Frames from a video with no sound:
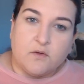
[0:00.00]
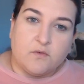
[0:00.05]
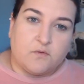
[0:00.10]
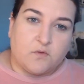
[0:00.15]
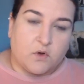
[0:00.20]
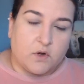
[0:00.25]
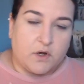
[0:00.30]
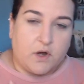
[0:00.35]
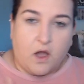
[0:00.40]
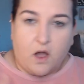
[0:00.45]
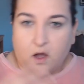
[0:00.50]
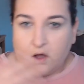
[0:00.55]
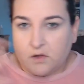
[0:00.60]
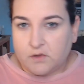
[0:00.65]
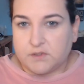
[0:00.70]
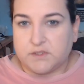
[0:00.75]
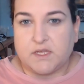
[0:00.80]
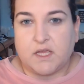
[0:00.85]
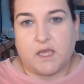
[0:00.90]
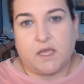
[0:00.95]
for an
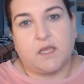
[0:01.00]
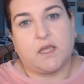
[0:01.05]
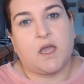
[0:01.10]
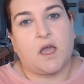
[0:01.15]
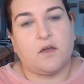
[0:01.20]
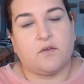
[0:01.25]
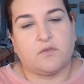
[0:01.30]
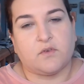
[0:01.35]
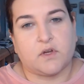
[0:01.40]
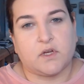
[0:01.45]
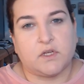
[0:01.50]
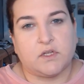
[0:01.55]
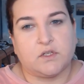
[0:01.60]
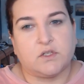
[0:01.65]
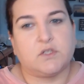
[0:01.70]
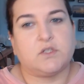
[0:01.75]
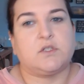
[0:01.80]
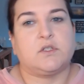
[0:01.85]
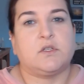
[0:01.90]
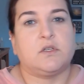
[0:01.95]
all-day
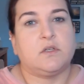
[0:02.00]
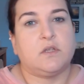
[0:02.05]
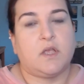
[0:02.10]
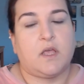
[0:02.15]
coverage.